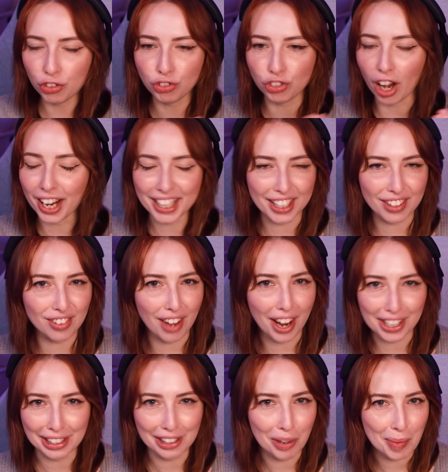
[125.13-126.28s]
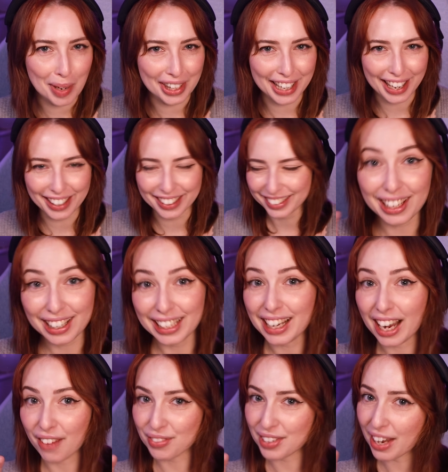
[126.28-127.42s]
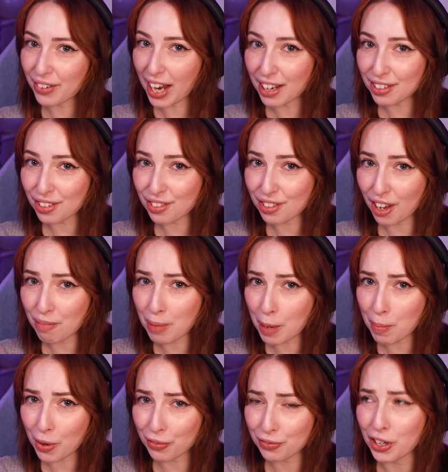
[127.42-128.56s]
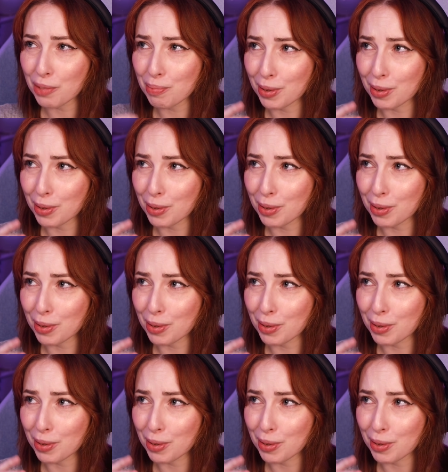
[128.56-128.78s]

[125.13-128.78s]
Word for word: Just dying inside a little bit there. Luckily, I've never had to serve people food,